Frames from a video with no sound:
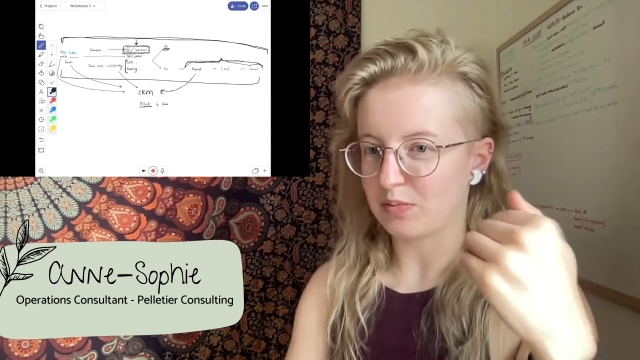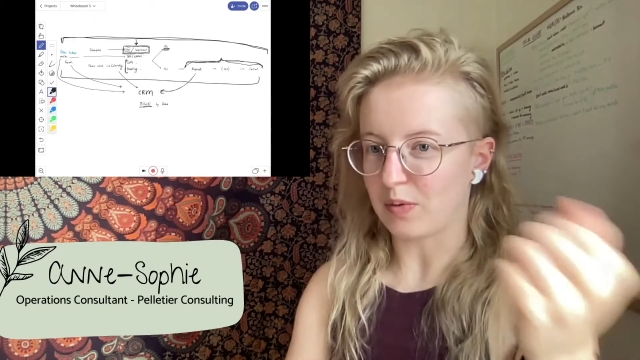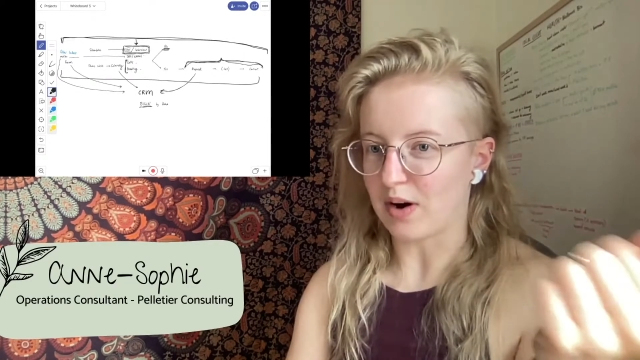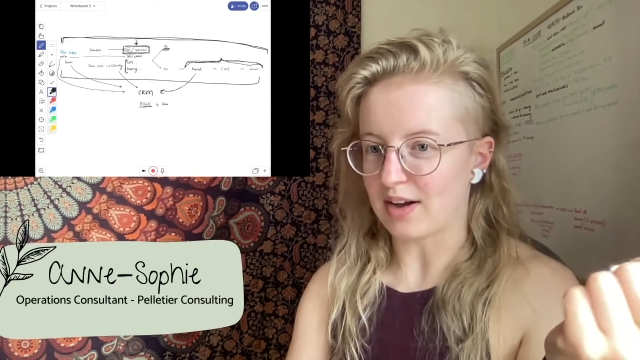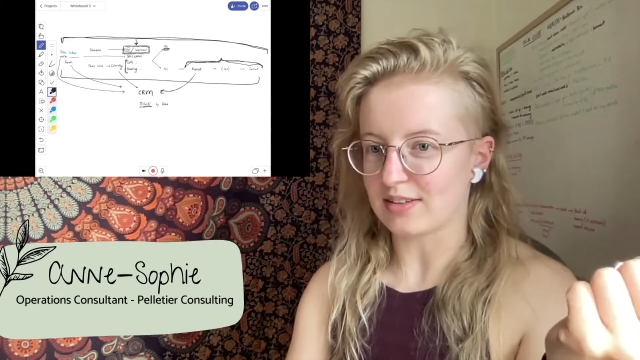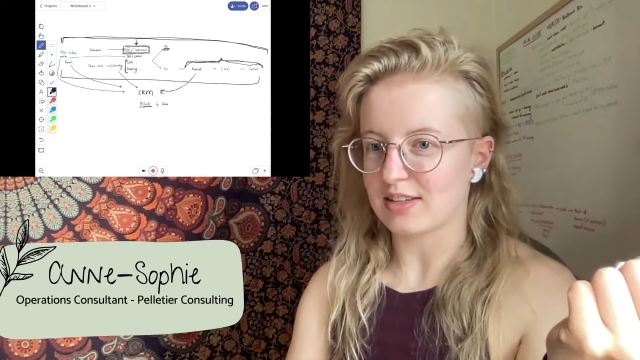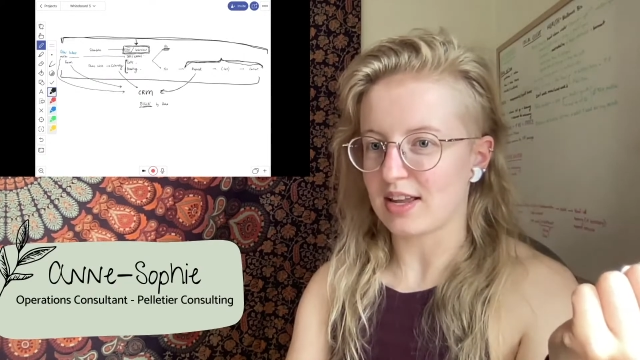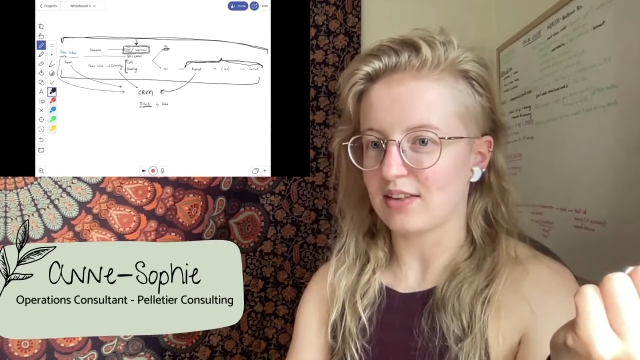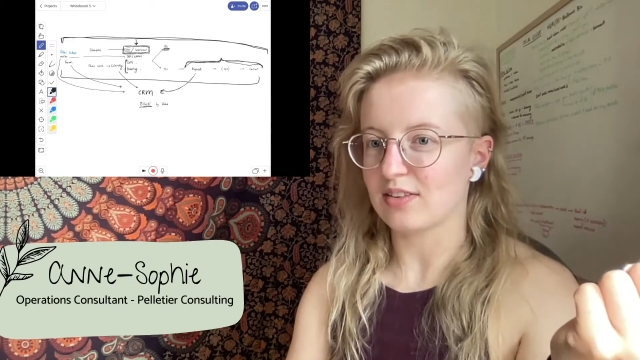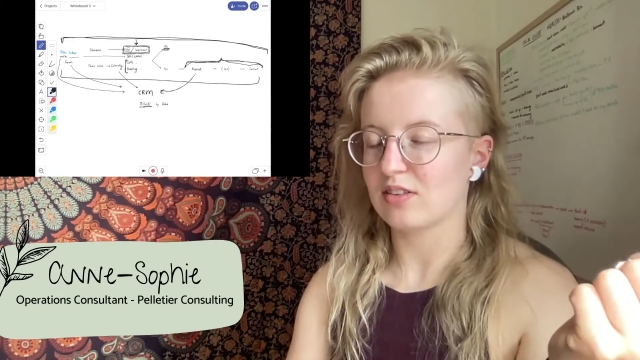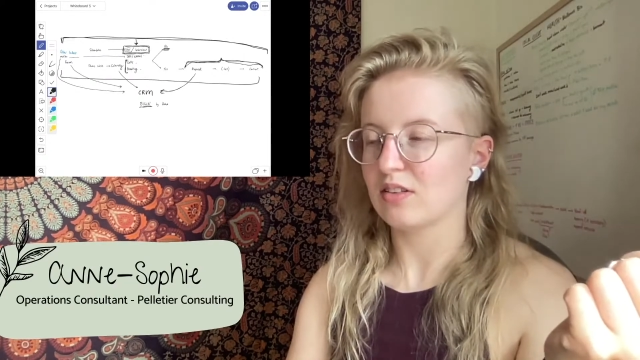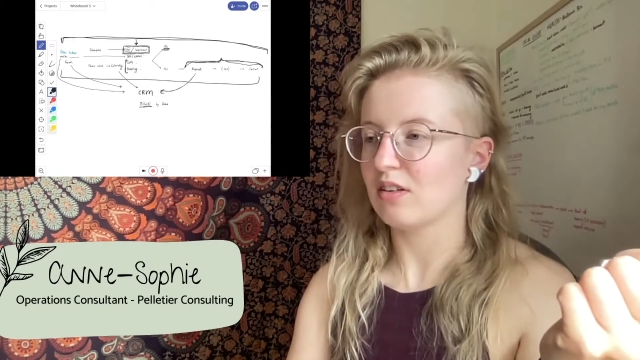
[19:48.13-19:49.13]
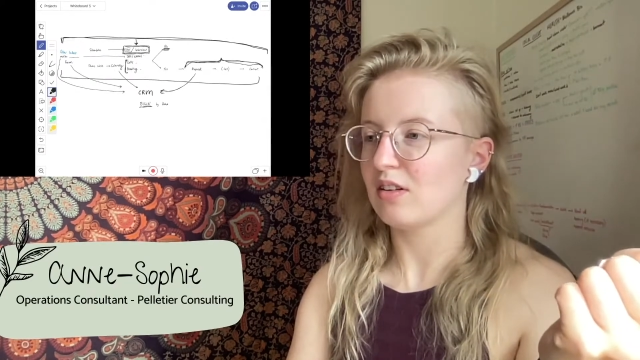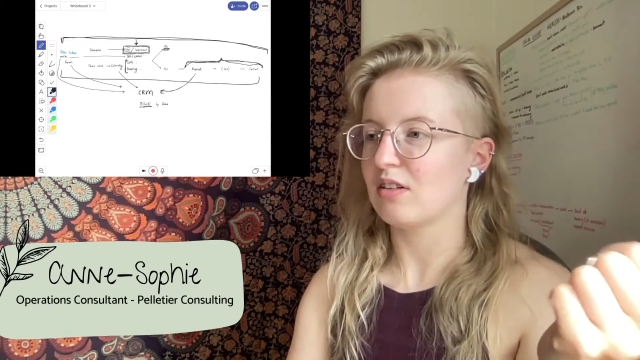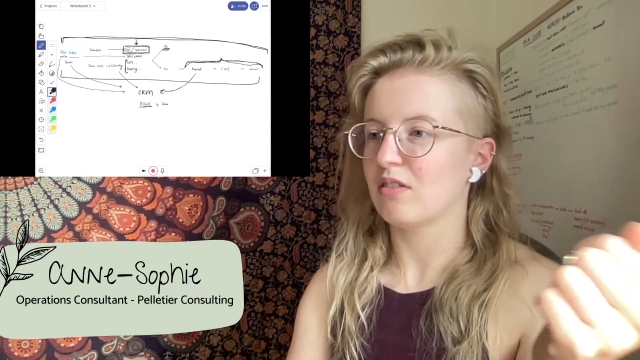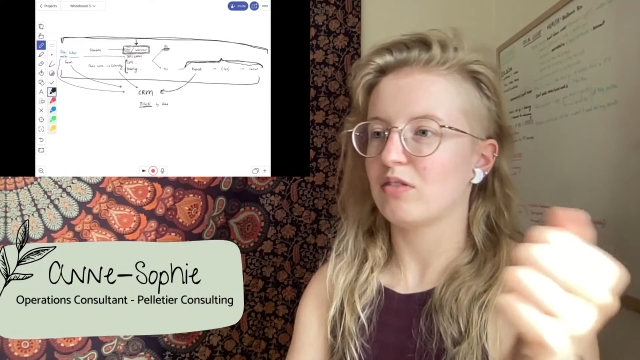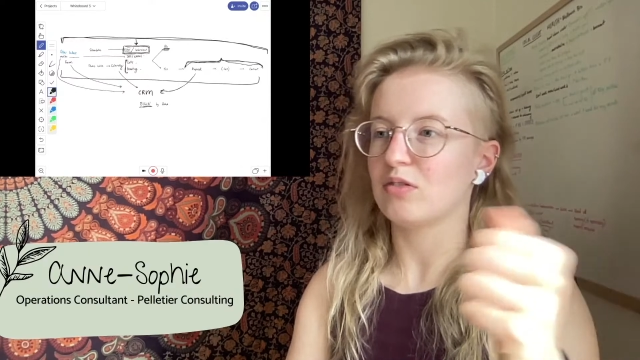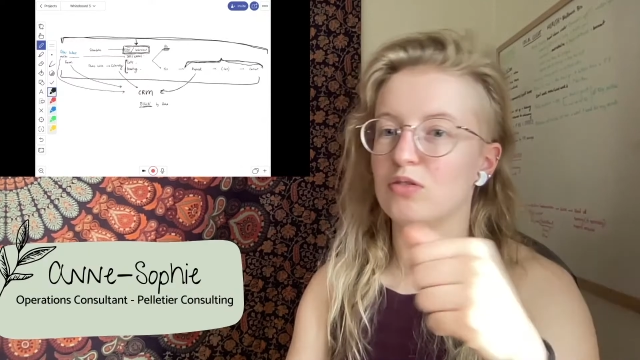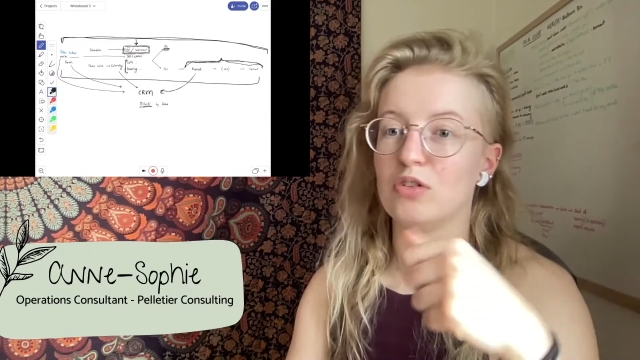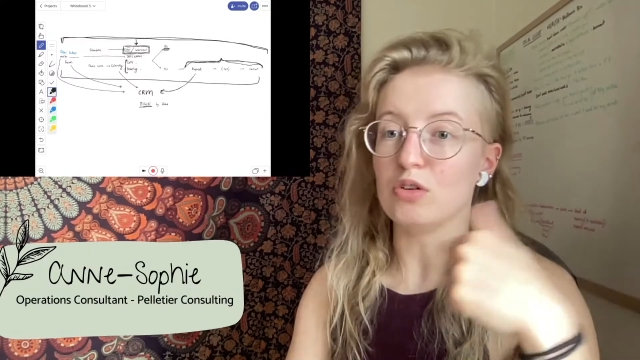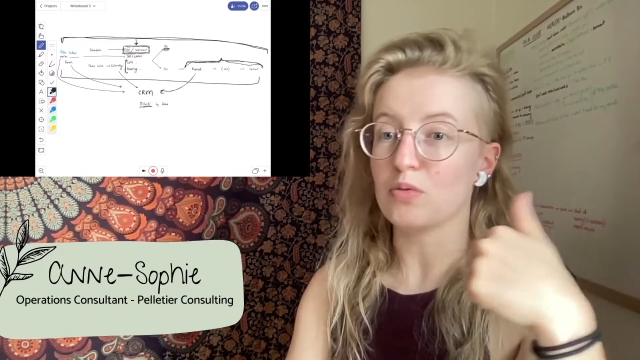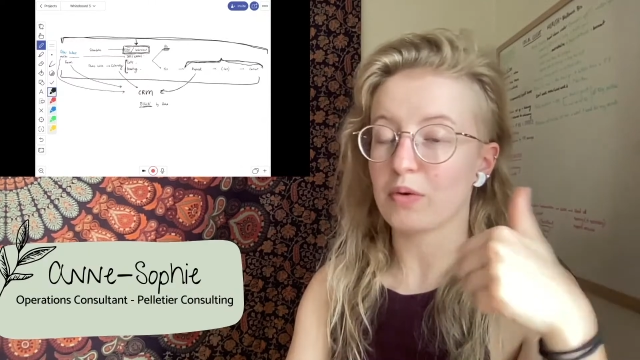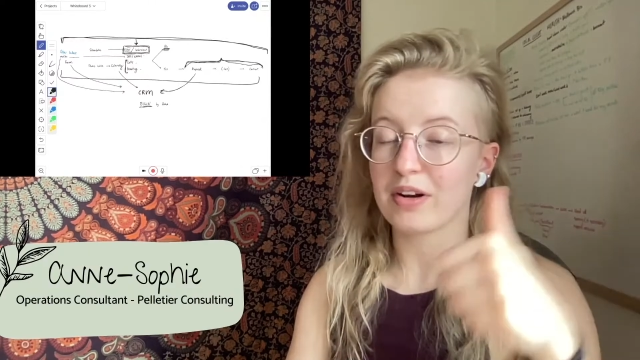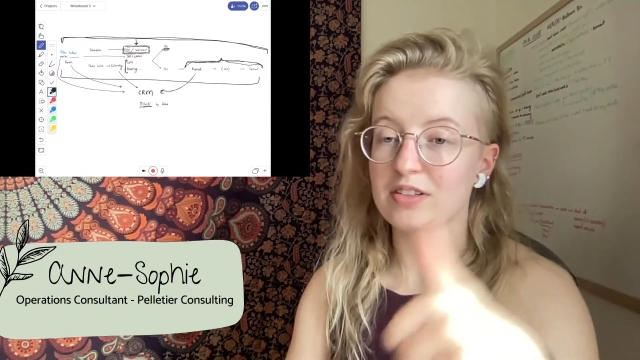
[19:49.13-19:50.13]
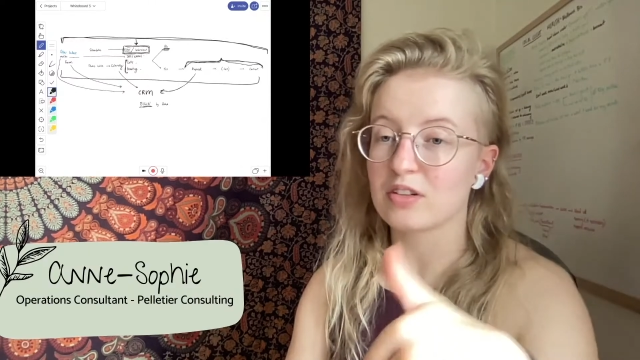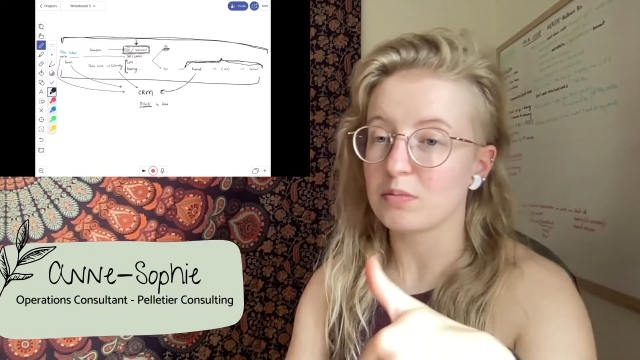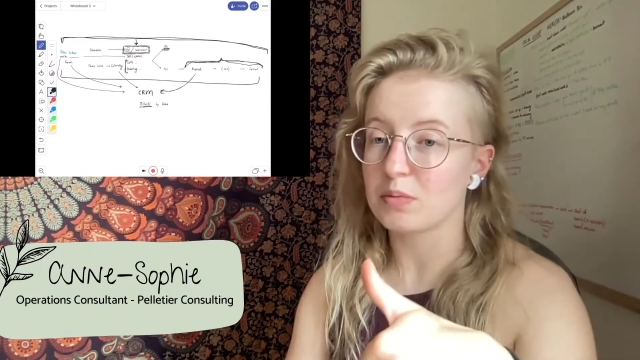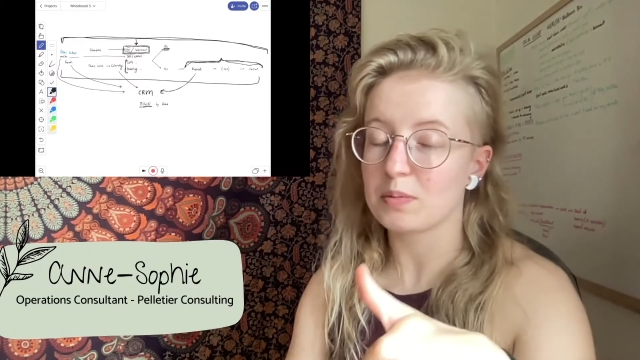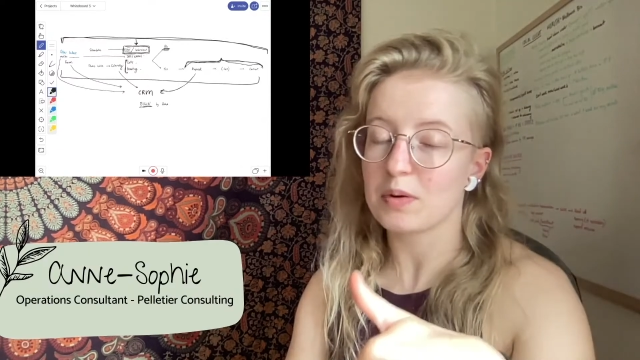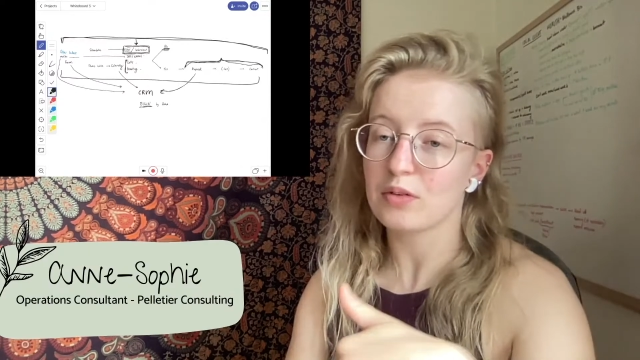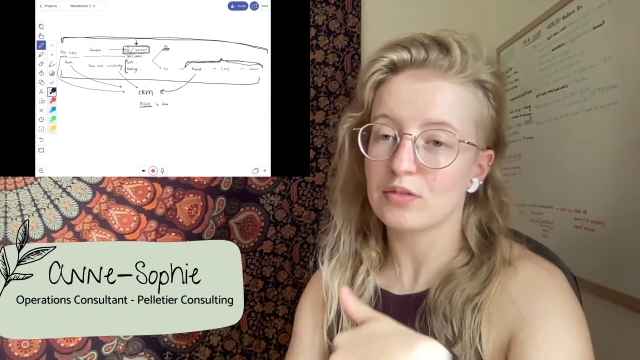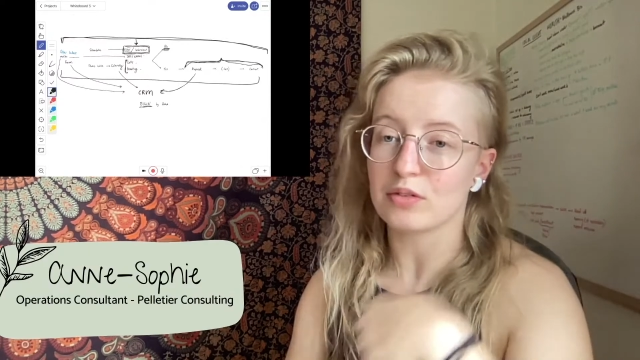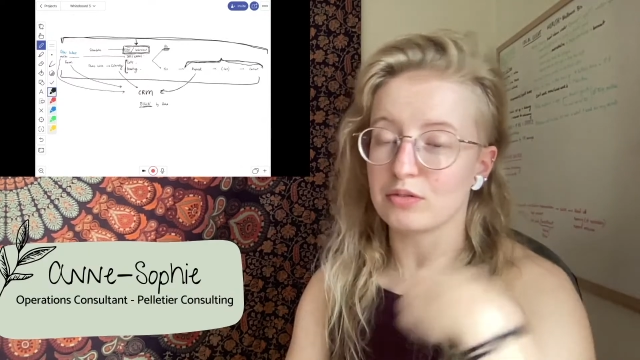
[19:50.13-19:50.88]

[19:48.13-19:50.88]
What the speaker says: process, do you want to send a proposal?